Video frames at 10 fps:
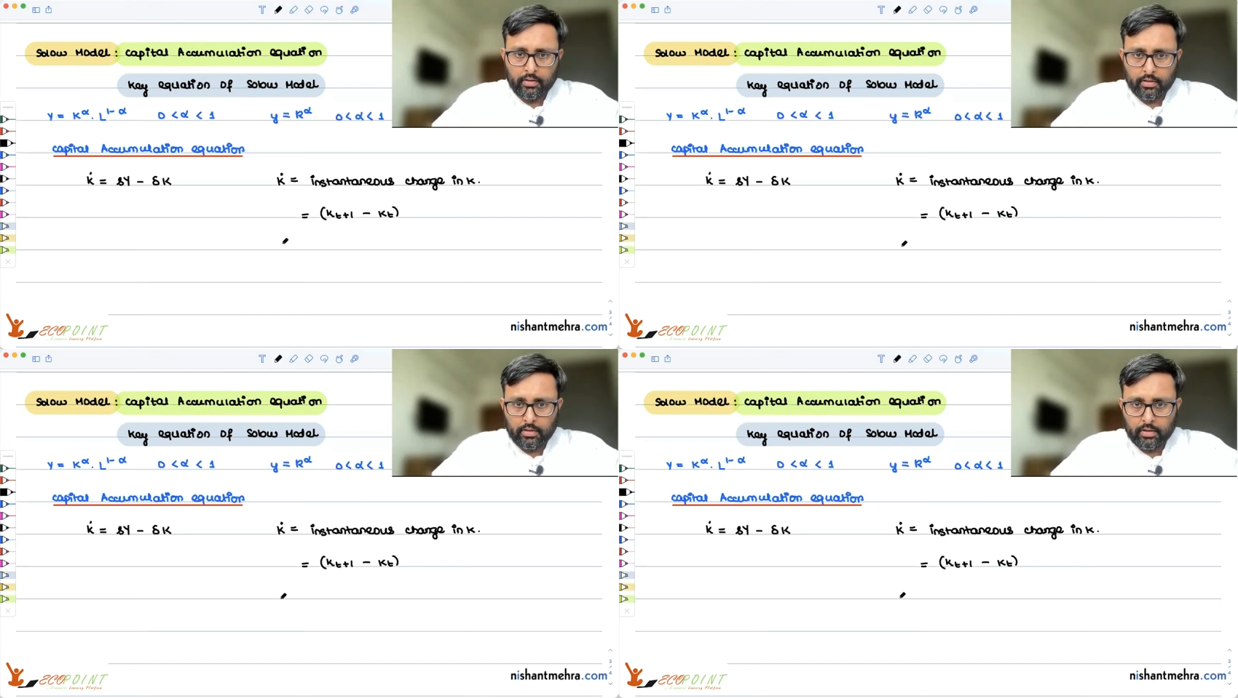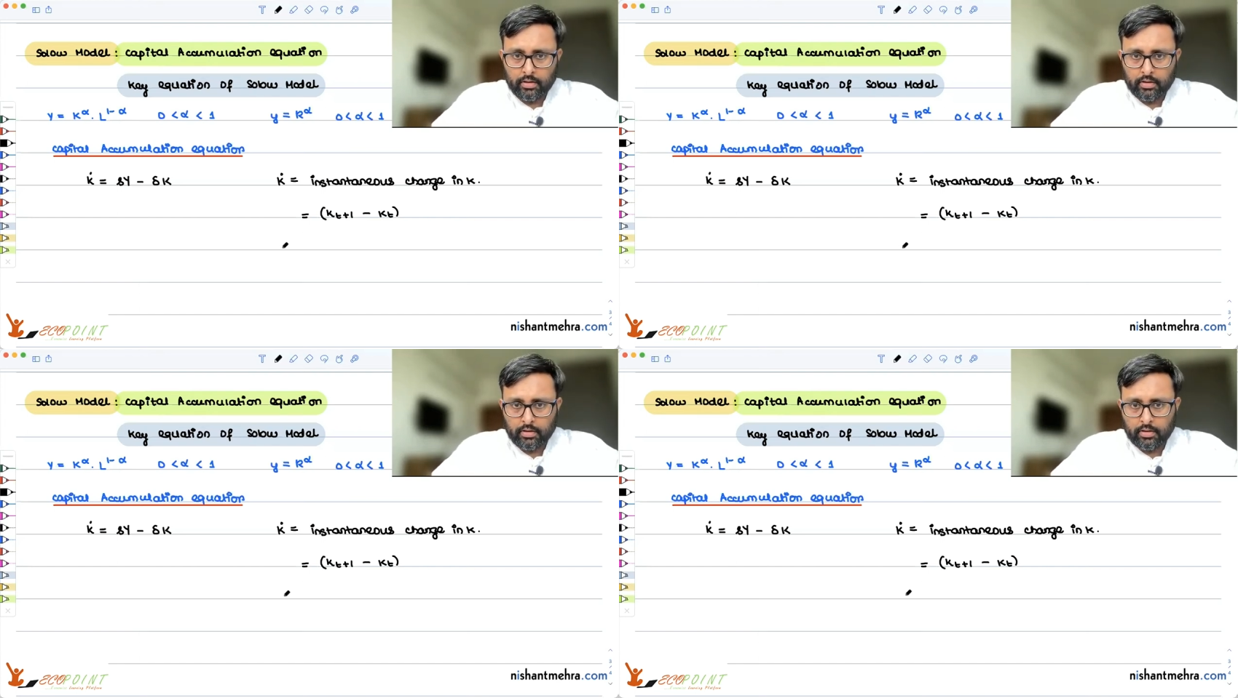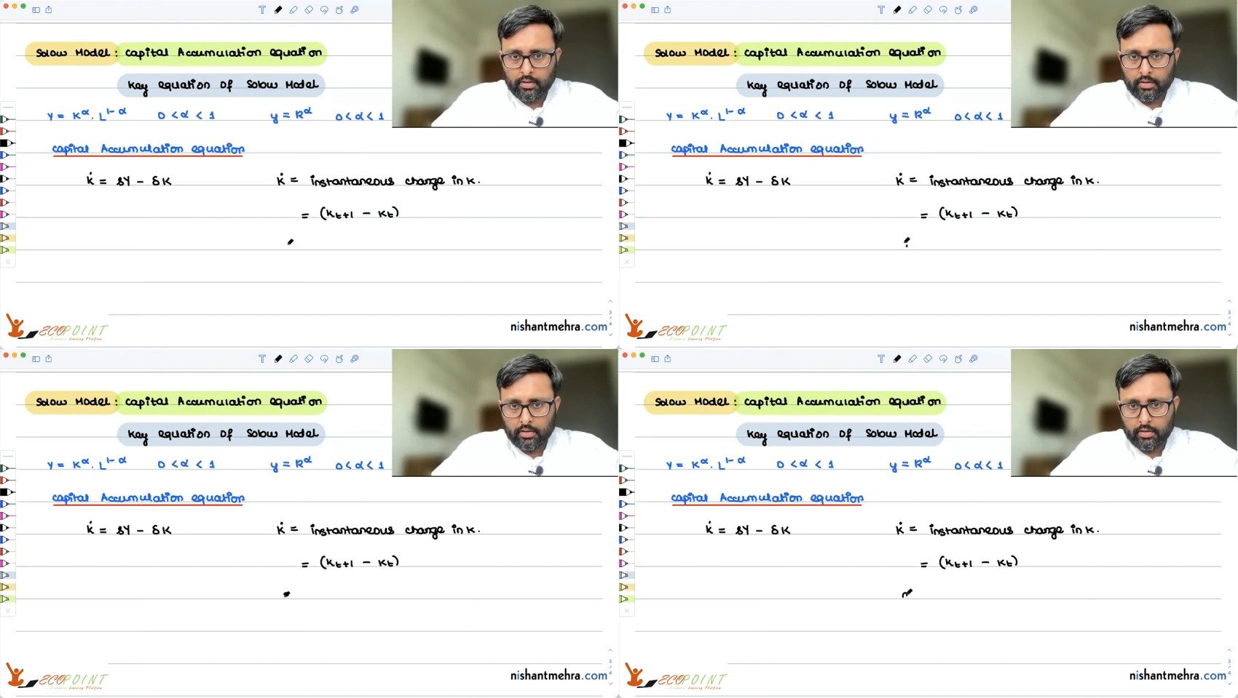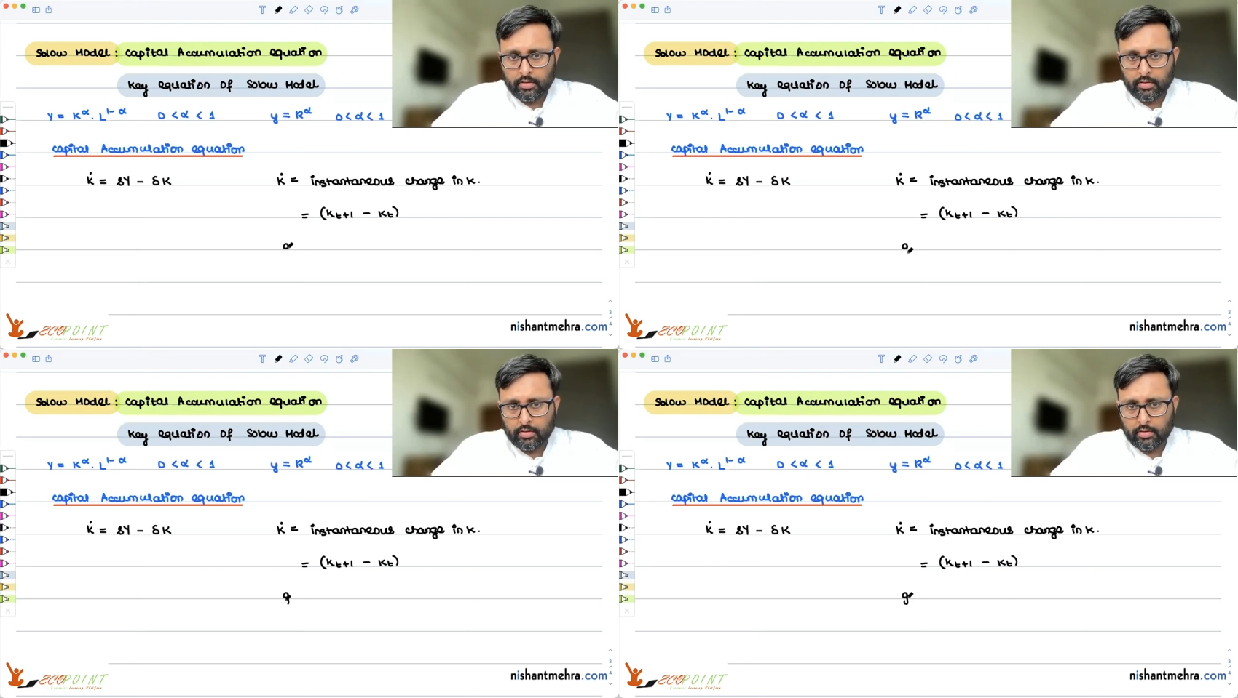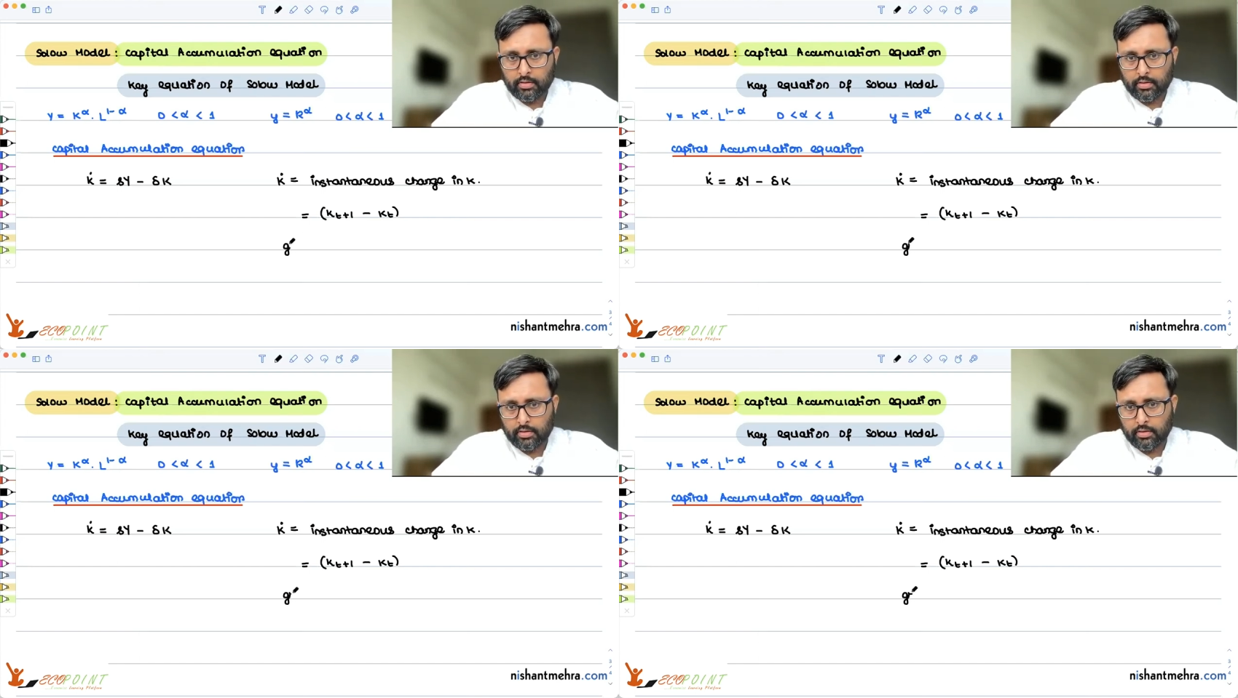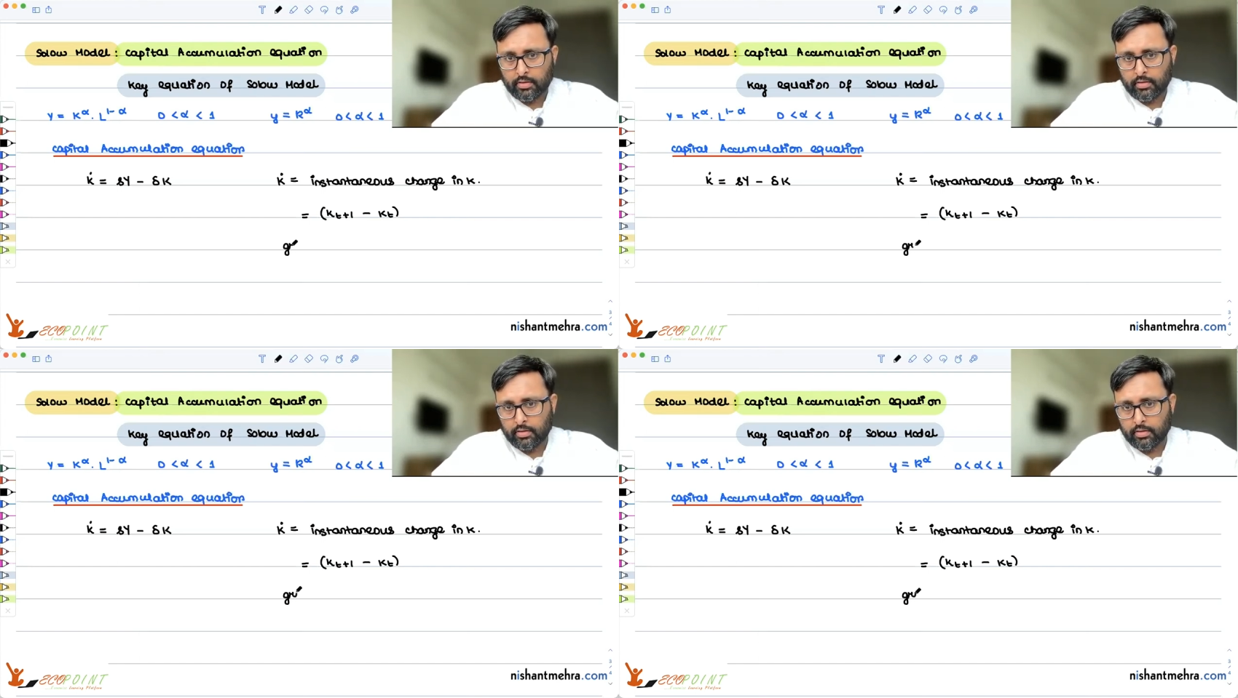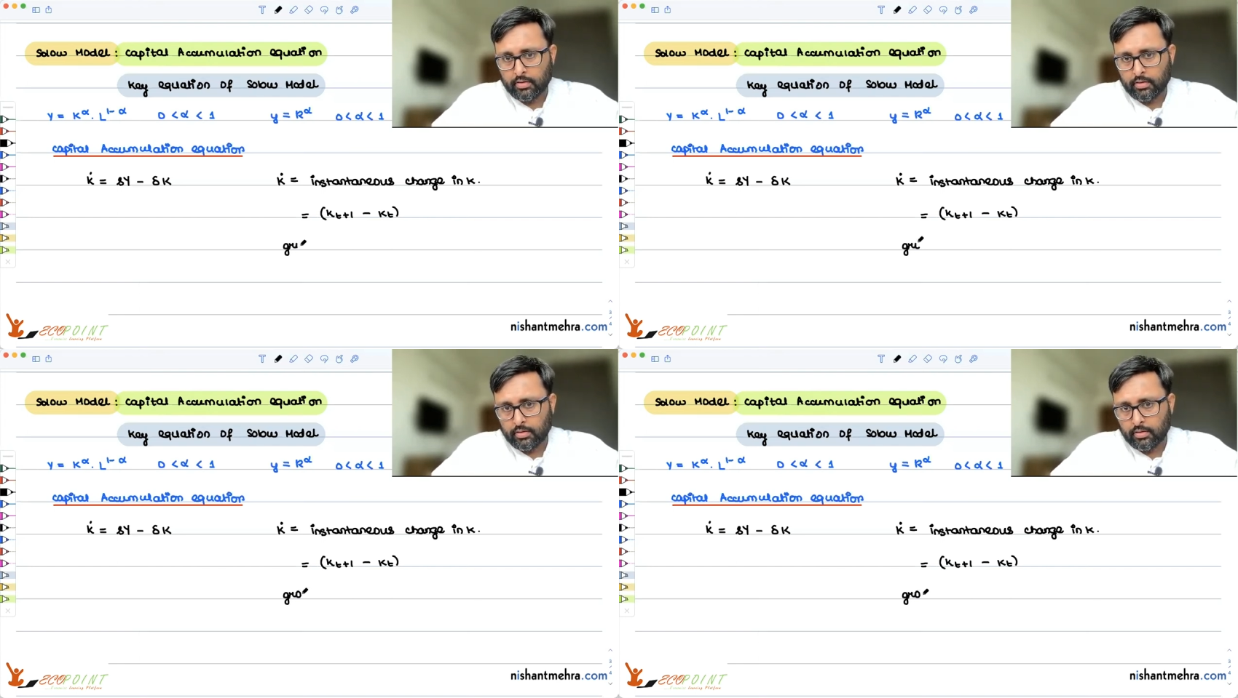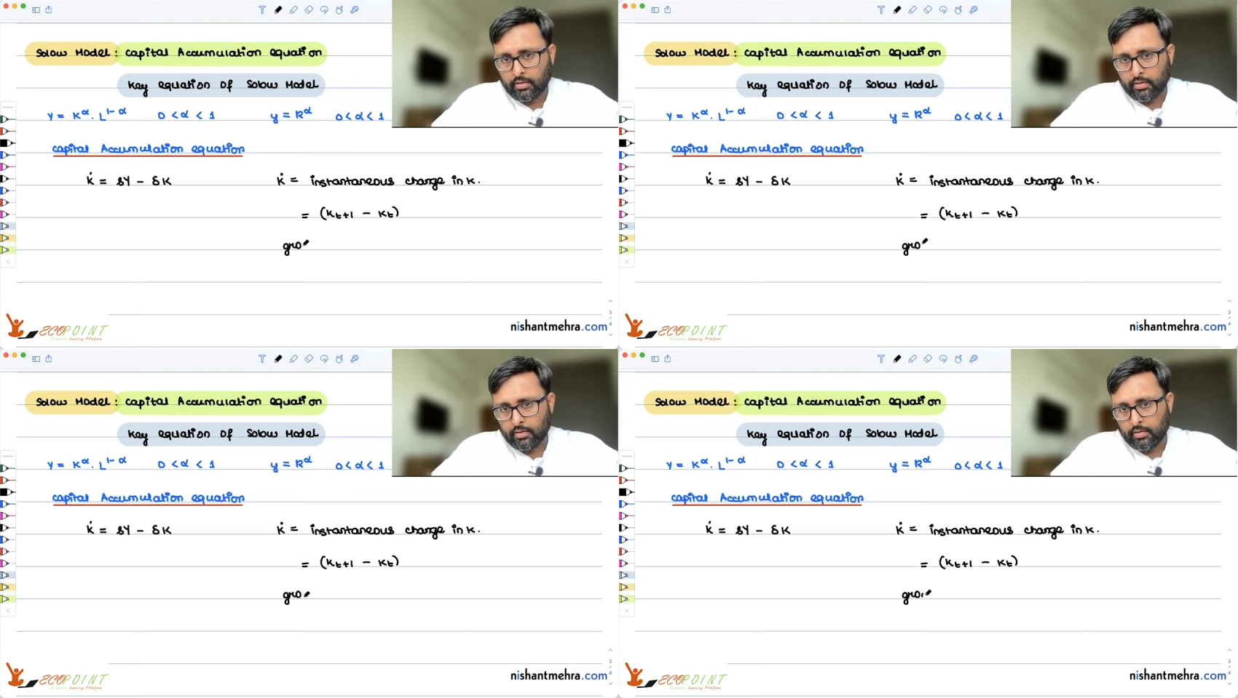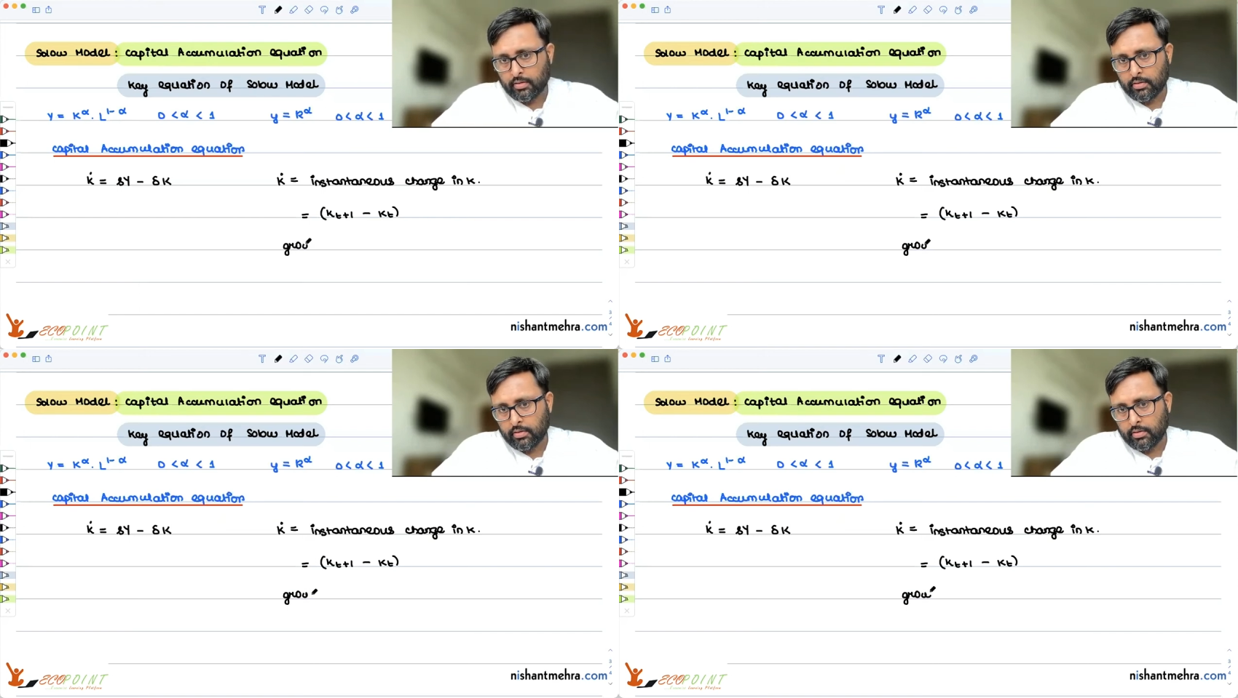Nobody speaks.